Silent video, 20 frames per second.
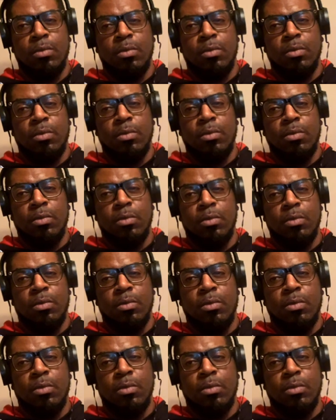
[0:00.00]

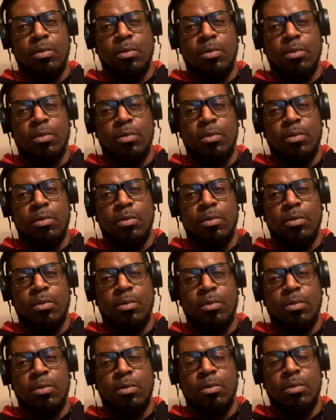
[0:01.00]

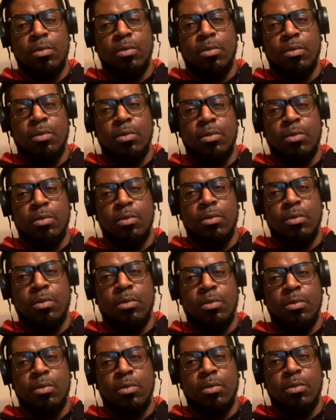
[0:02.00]

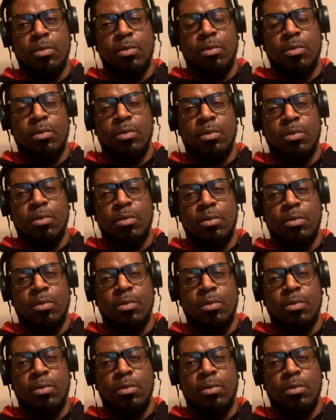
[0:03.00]
The person shown says nothing.